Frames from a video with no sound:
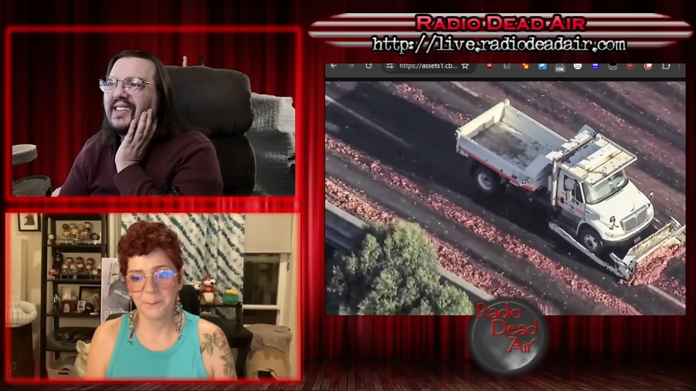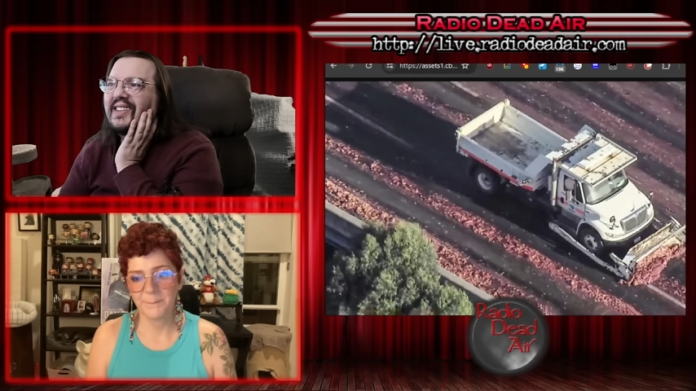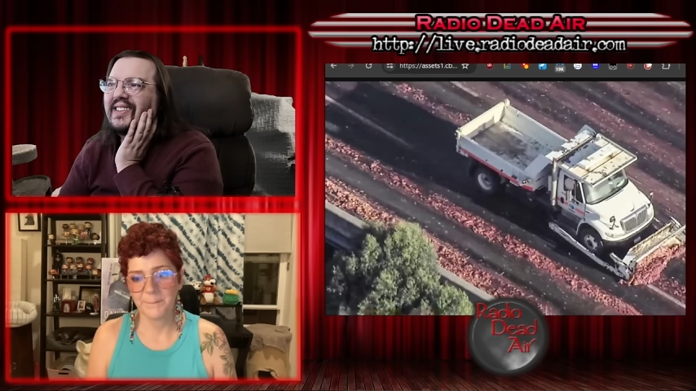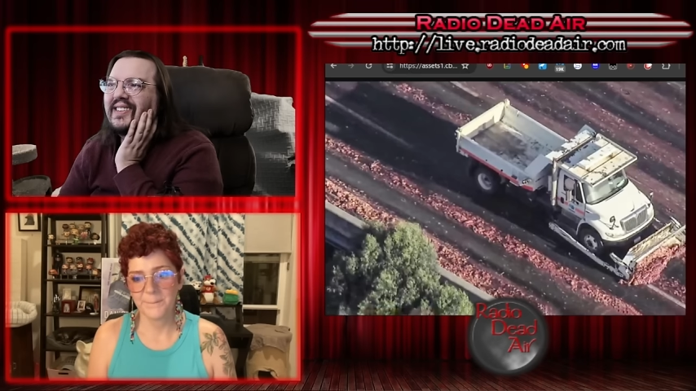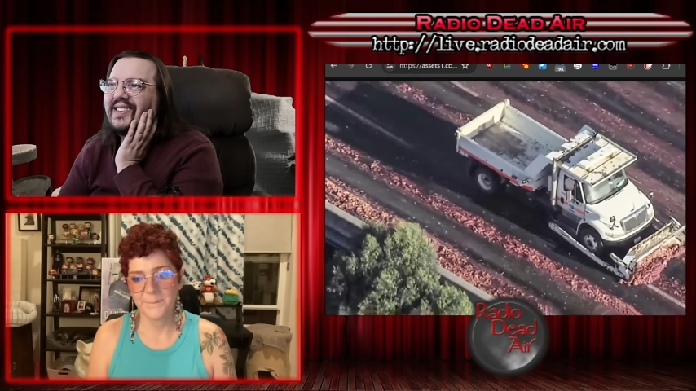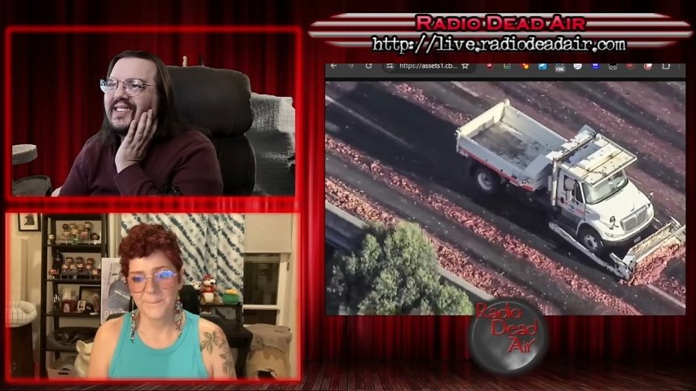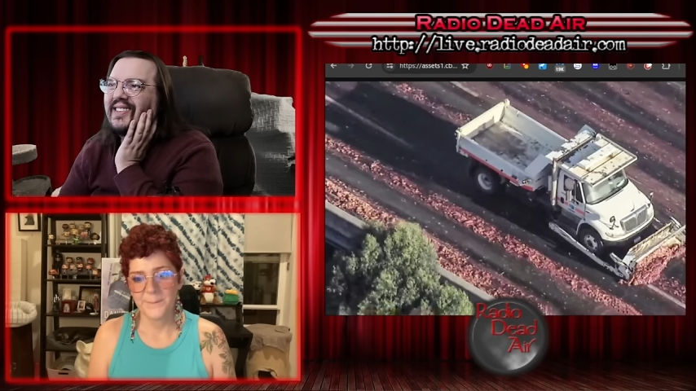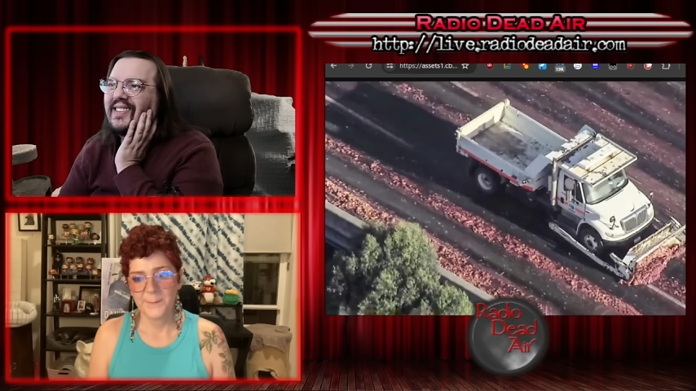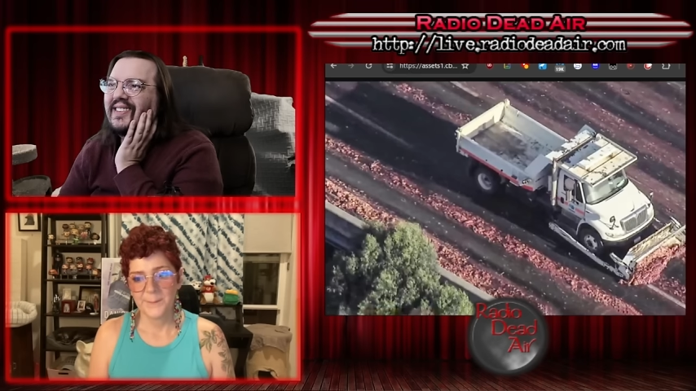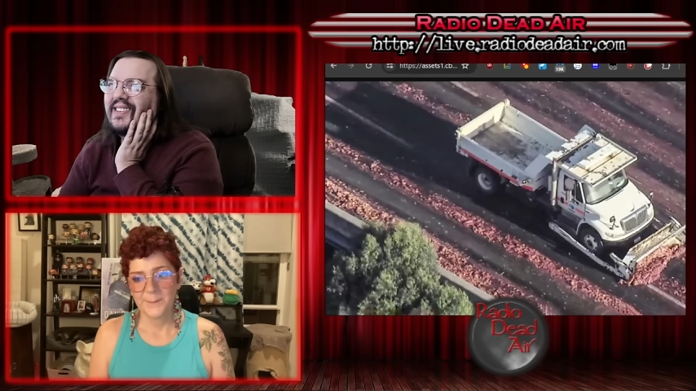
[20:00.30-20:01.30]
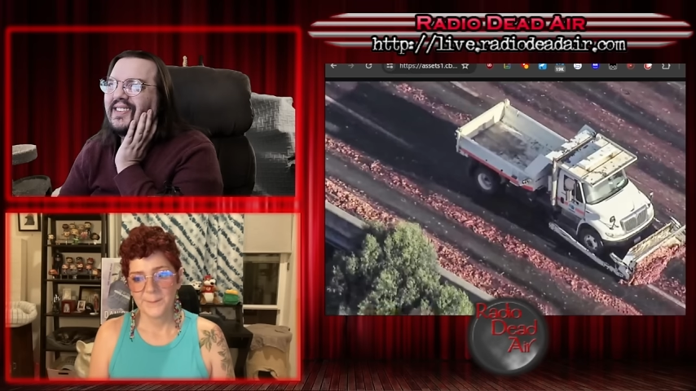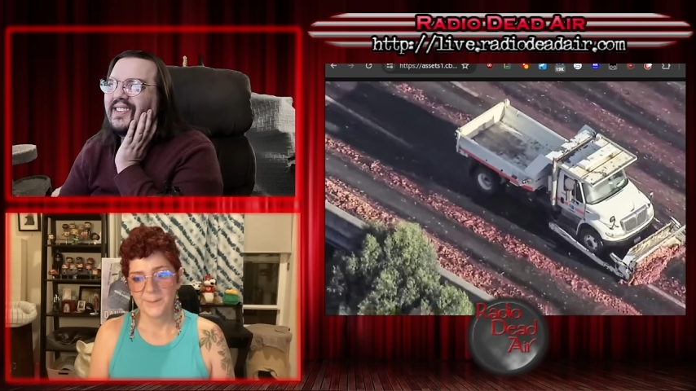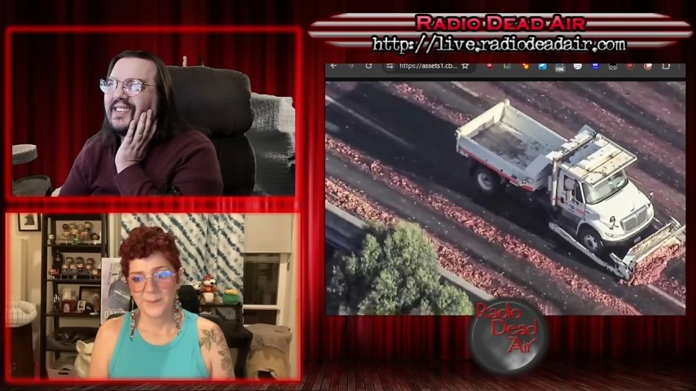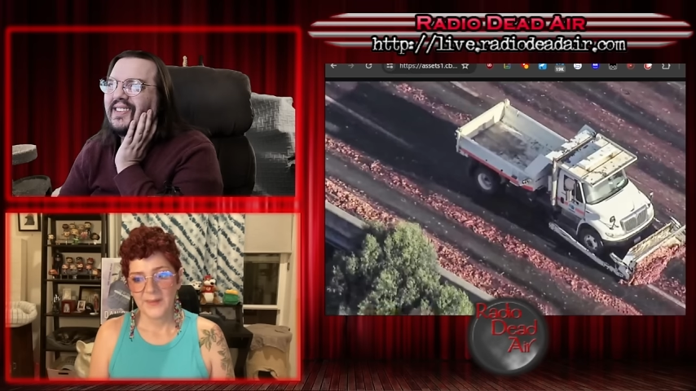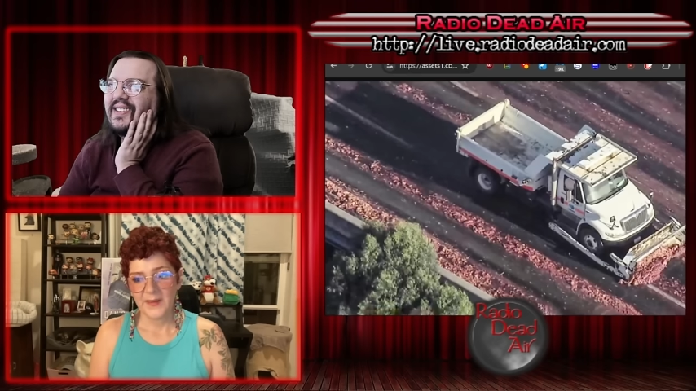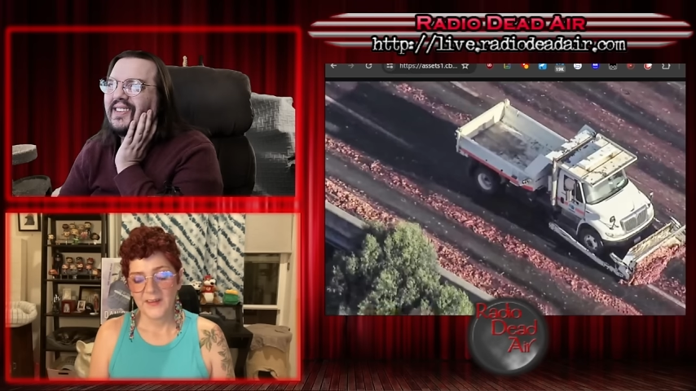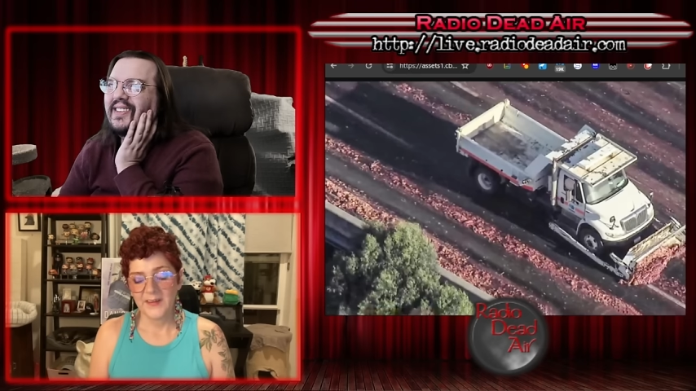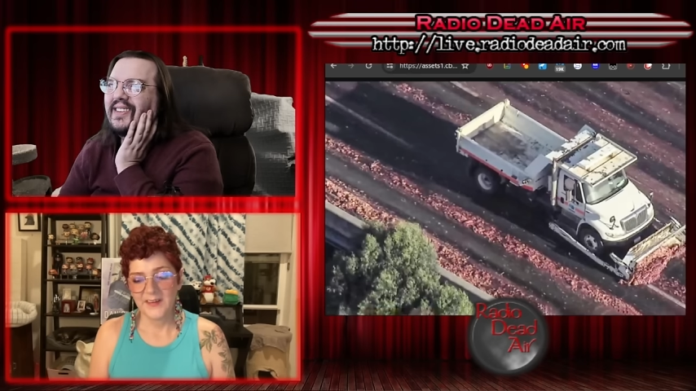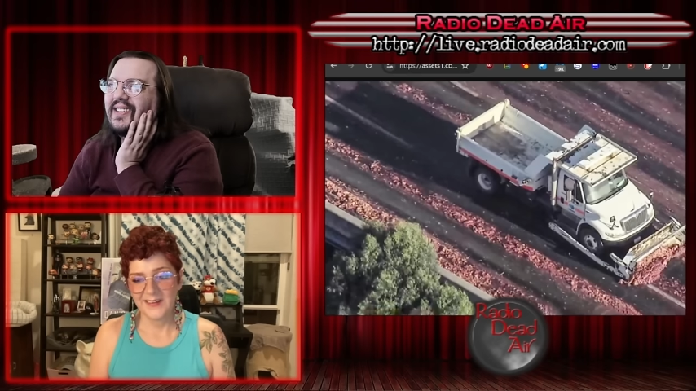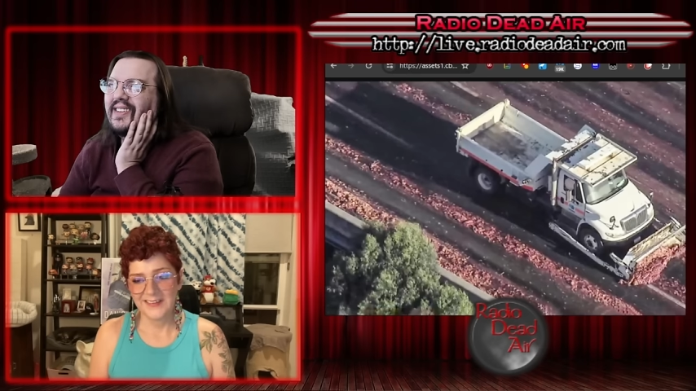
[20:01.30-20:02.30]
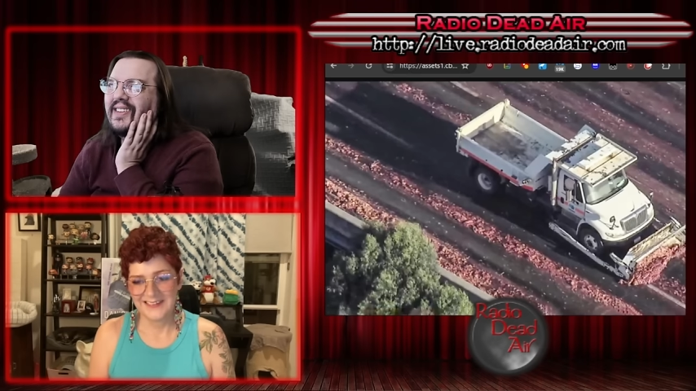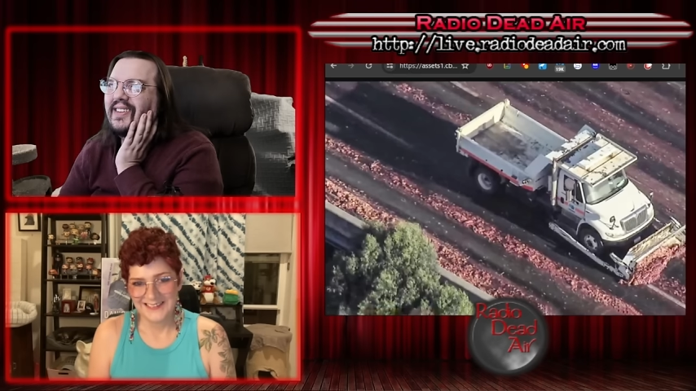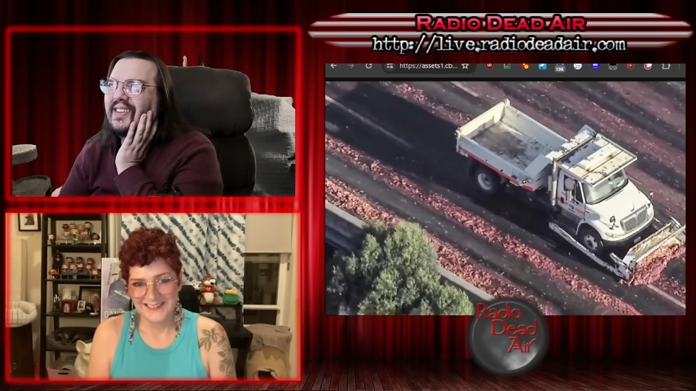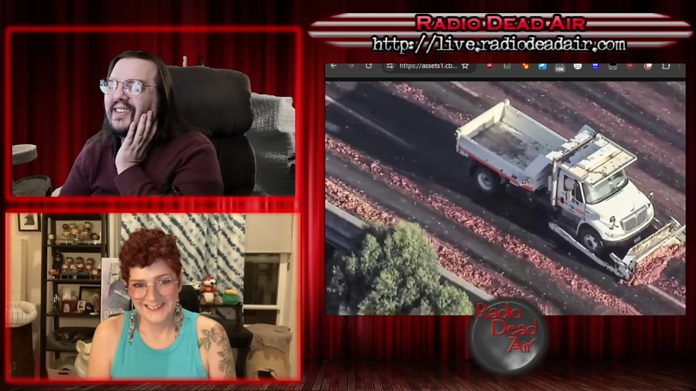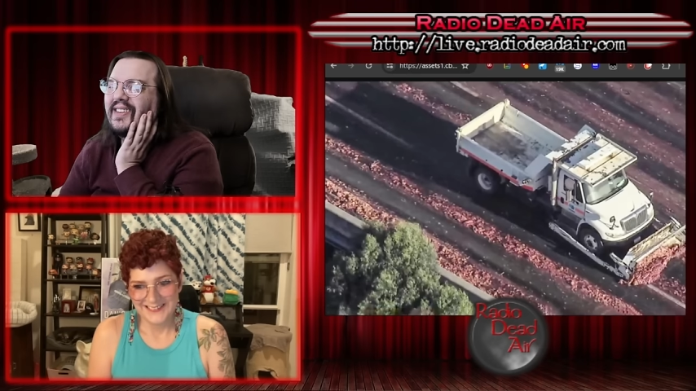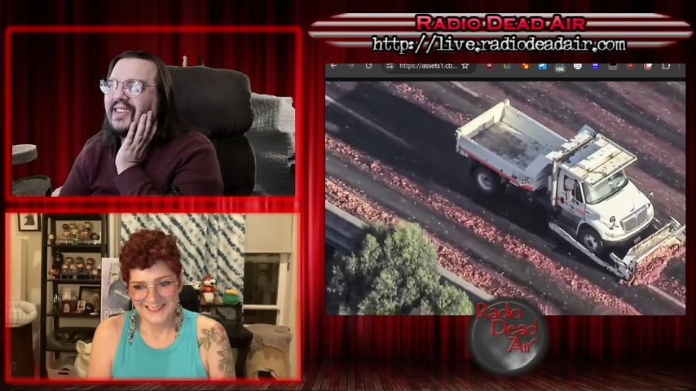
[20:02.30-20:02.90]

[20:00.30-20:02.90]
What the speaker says: (silence)